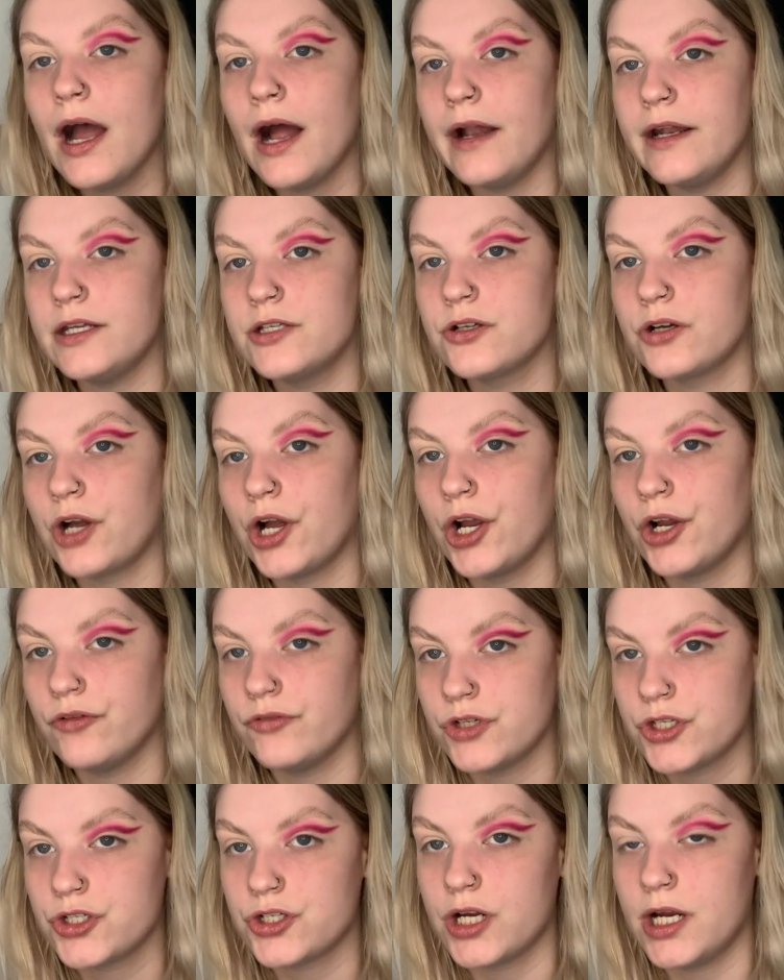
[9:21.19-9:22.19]
and he took out a
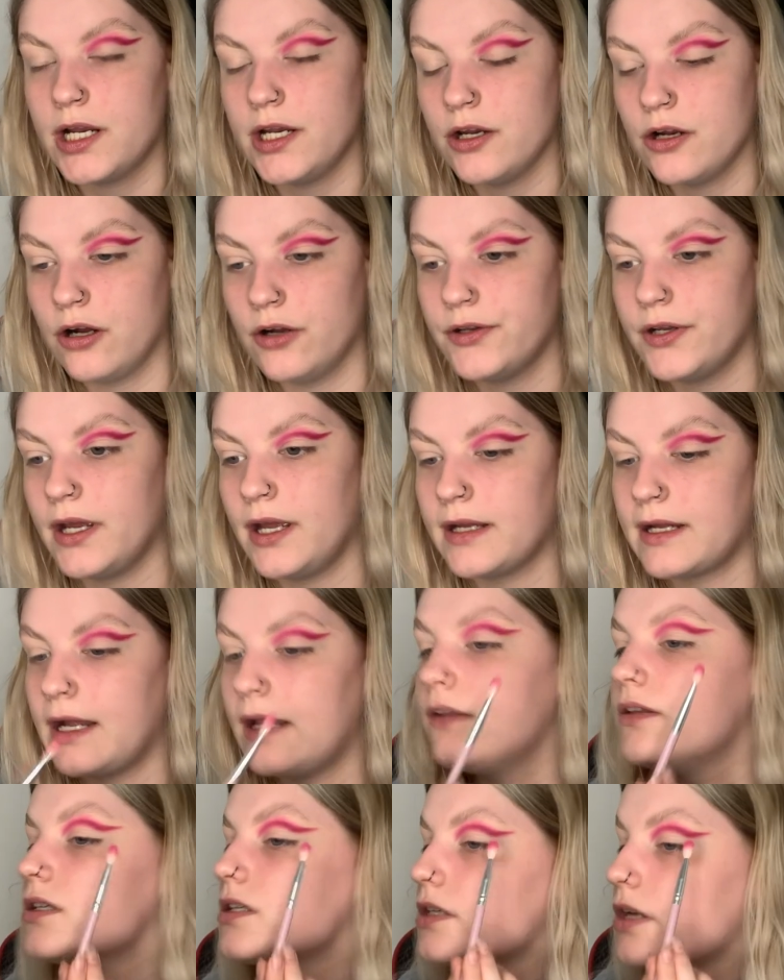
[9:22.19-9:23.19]
restraining order
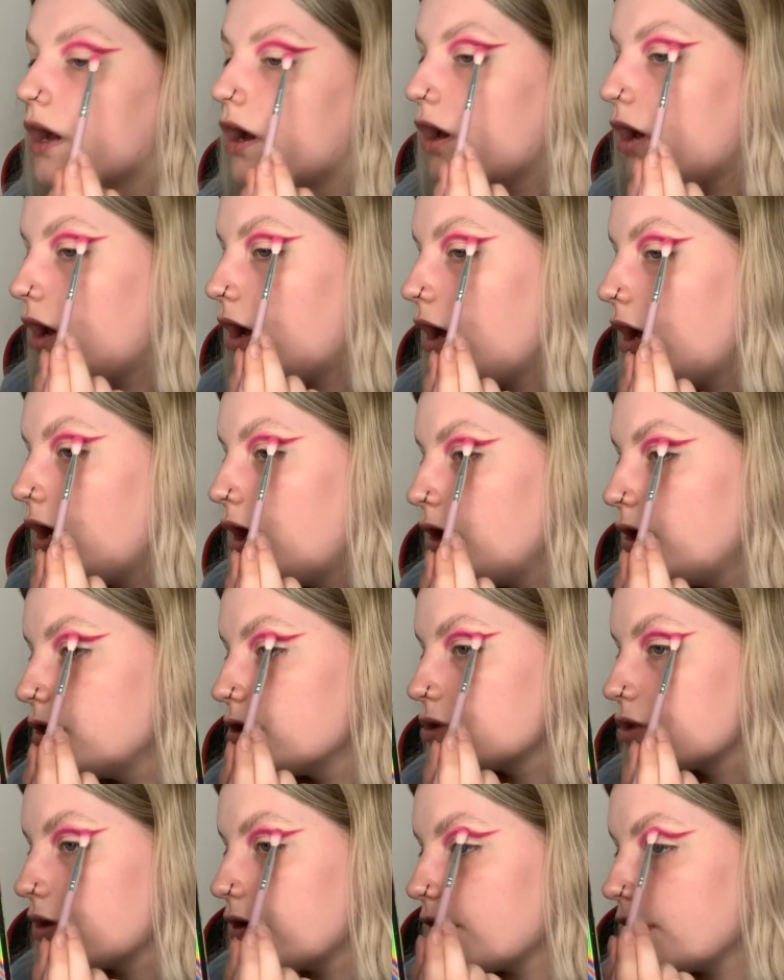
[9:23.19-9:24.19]
against her
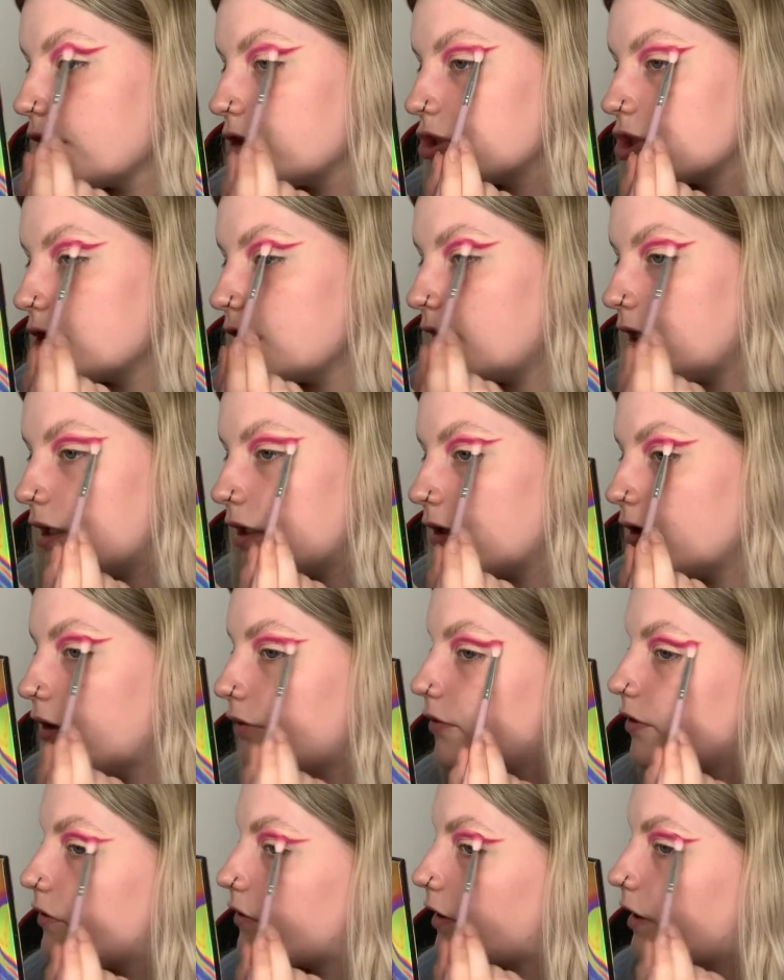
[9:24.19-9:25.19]
so that she
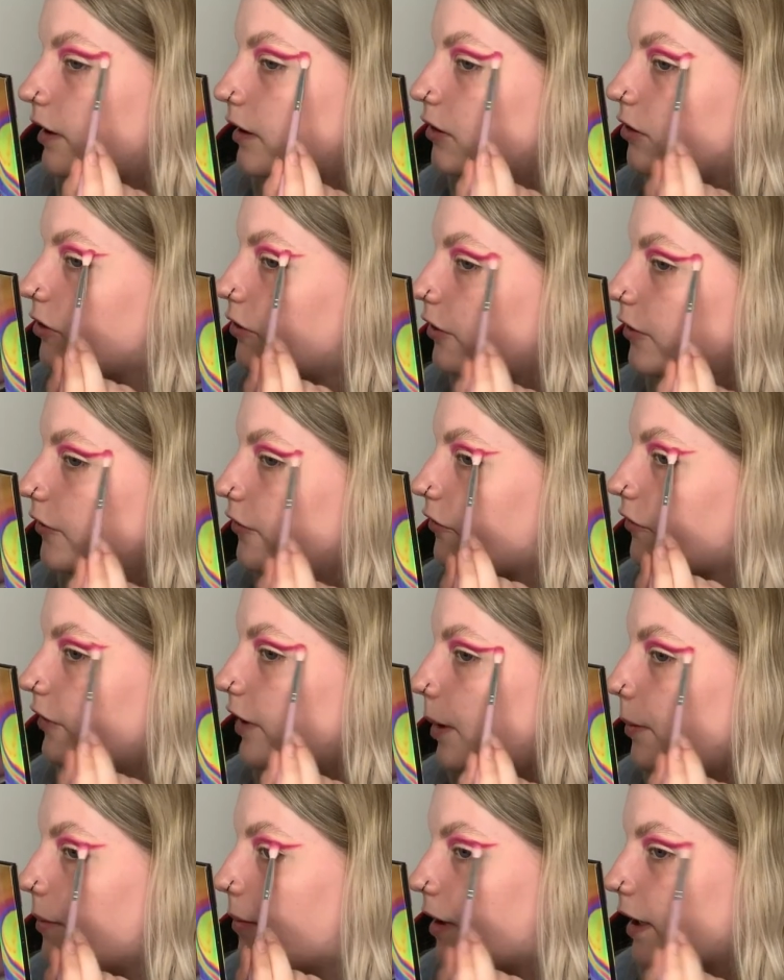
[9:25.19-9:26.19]
obviously couldn't
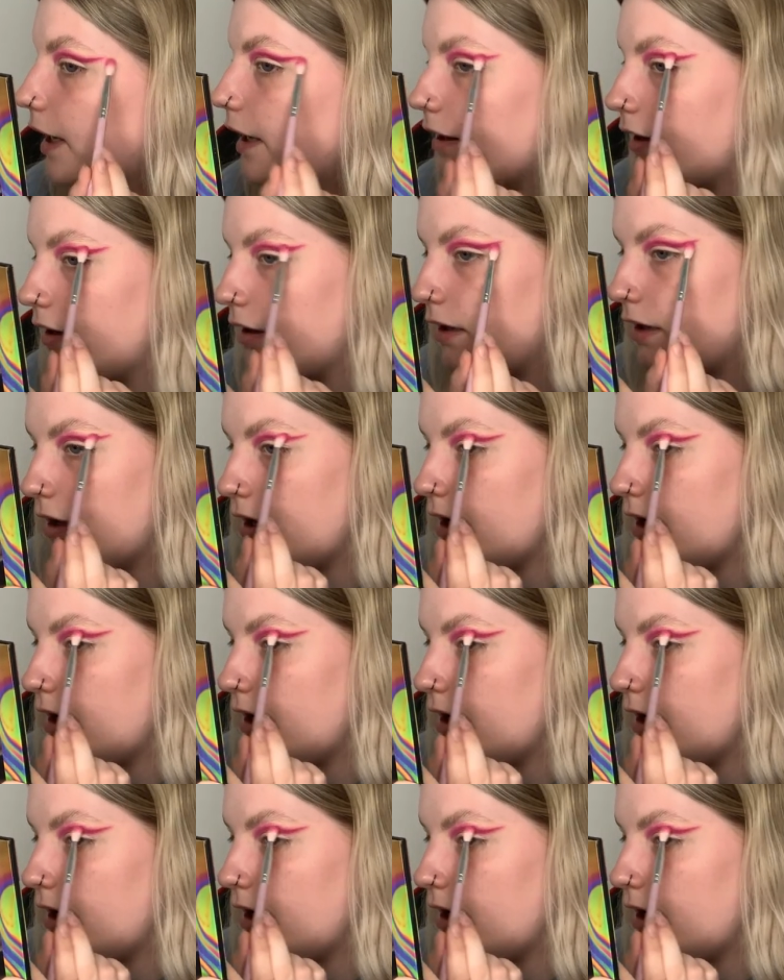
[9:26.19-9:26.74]
stab him again,